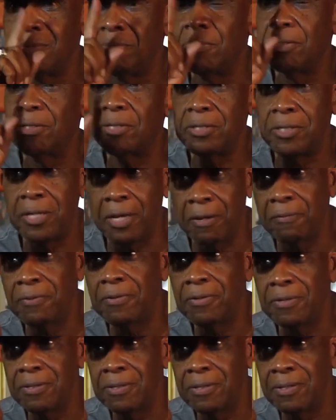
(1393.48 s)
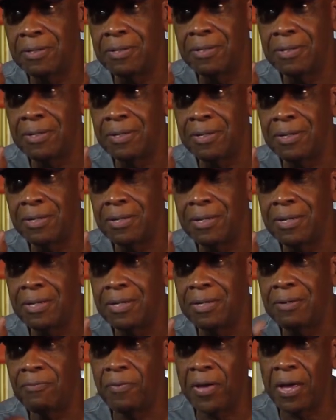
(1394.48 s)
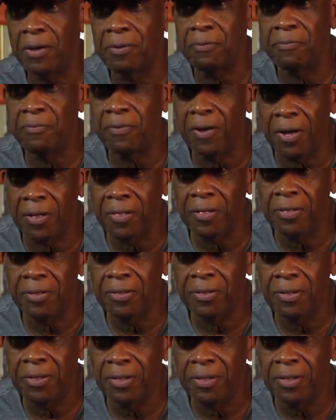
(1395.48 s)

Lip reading: Mr. Jefferson, the founding fathers.